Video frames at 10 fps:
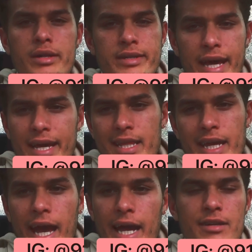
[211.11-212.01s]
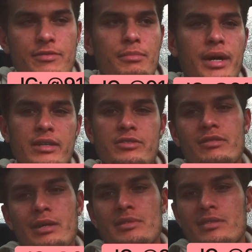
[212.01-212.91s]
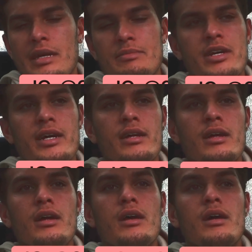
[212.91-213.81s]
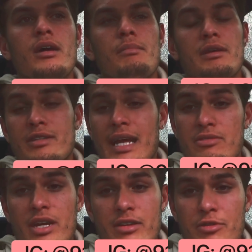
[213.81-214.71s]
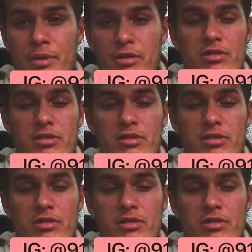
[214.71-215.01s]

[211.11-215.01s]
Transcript: daily active on my Instagram and Snapchat. My Snapchat especially,